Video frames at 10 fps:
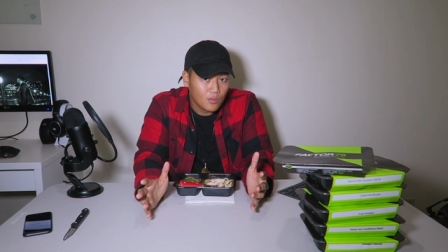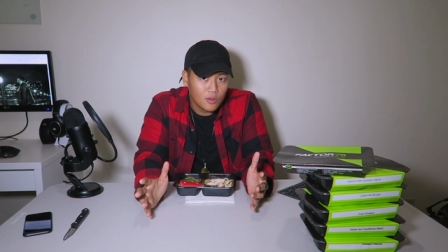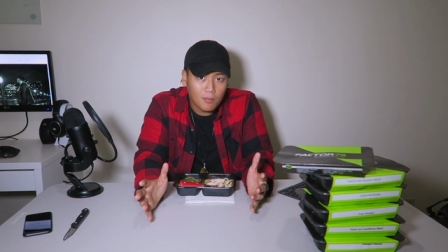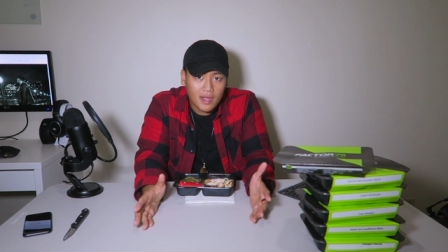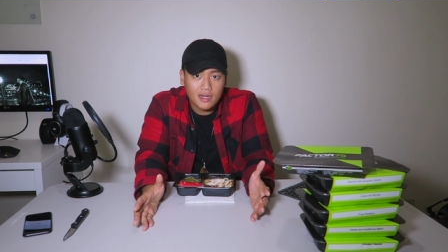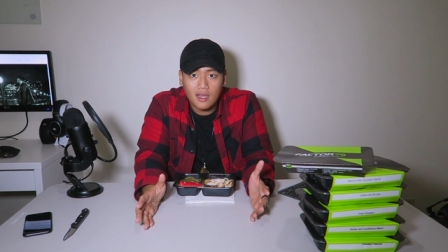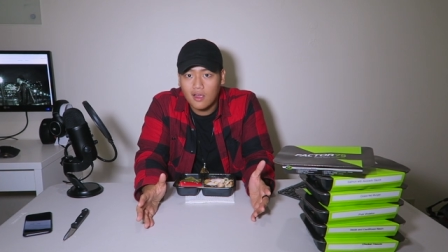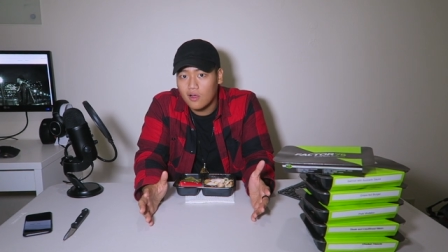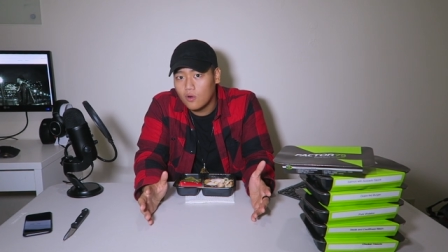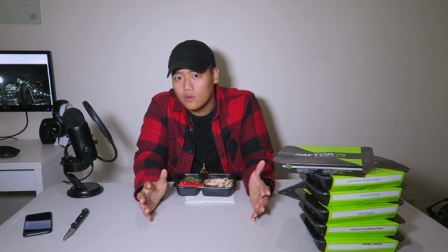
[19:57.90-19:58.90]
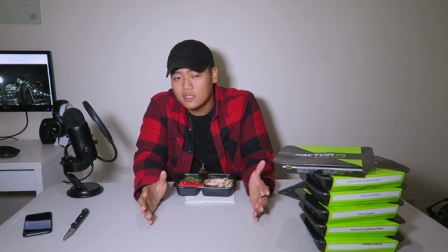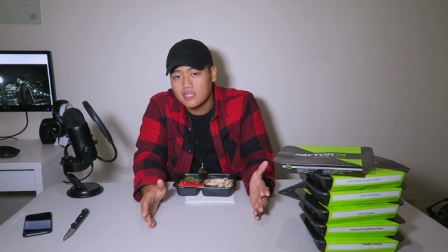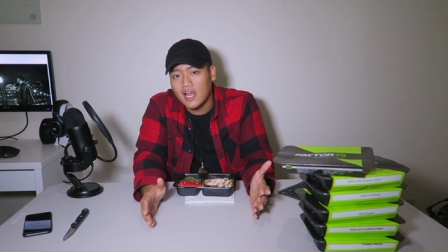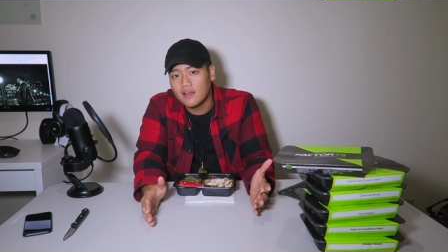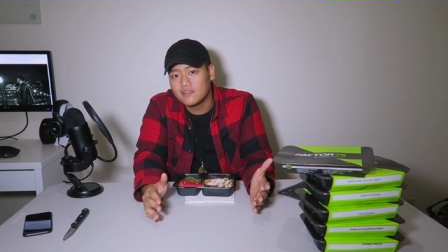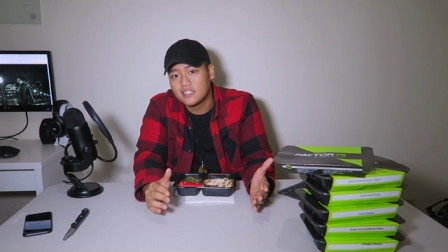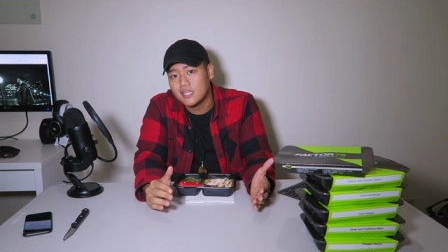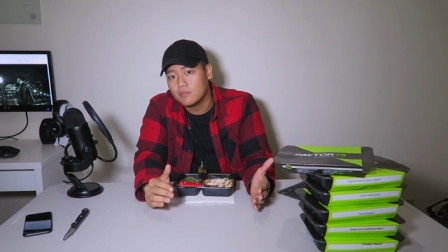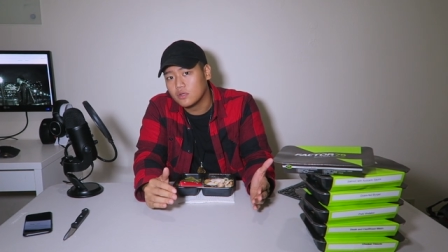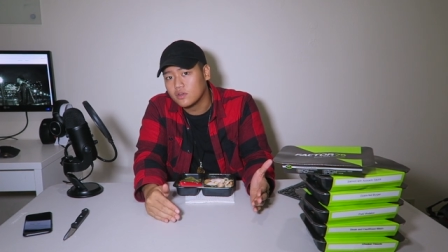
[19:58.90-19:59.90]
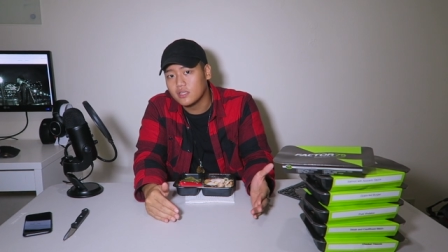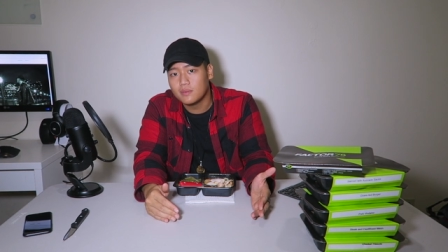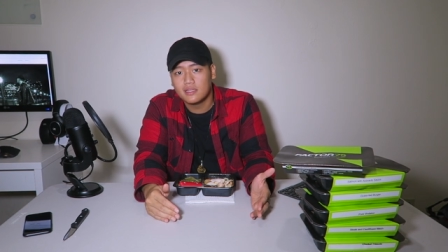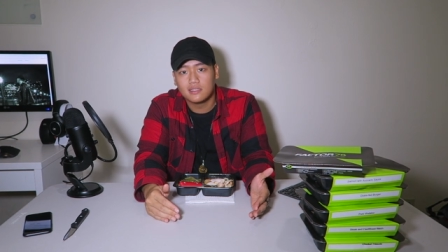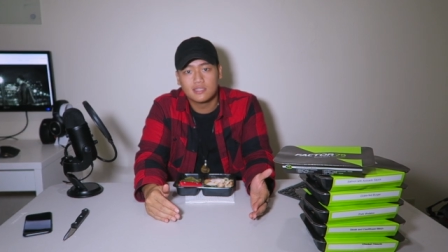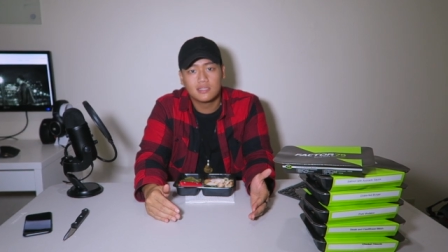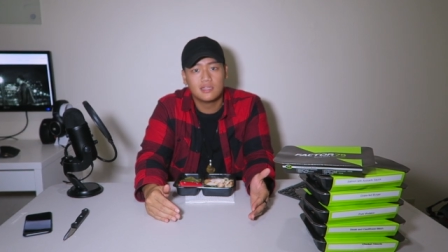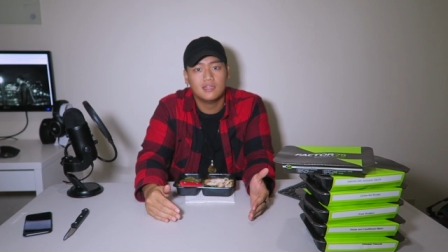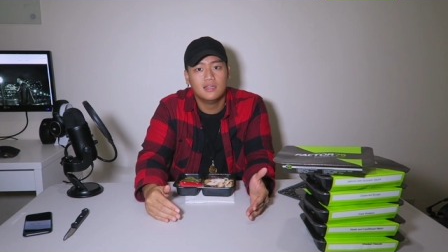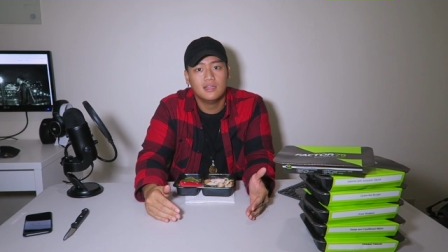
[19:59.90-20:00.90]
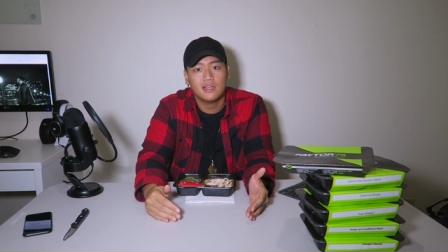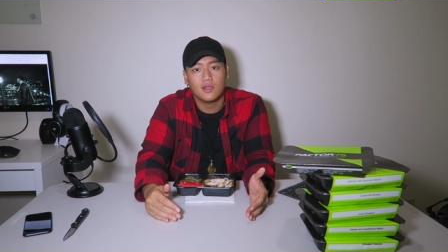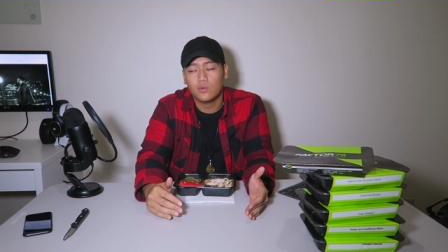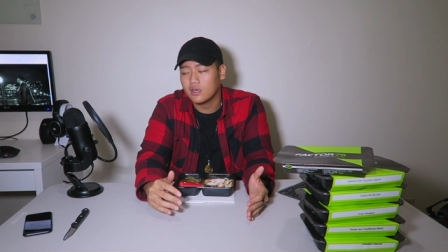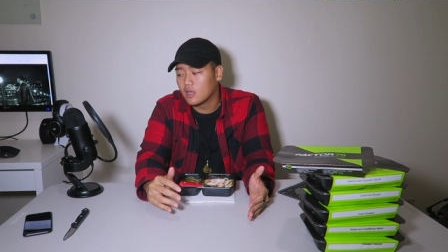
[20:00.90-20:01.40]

We might not always have the same agreements, and we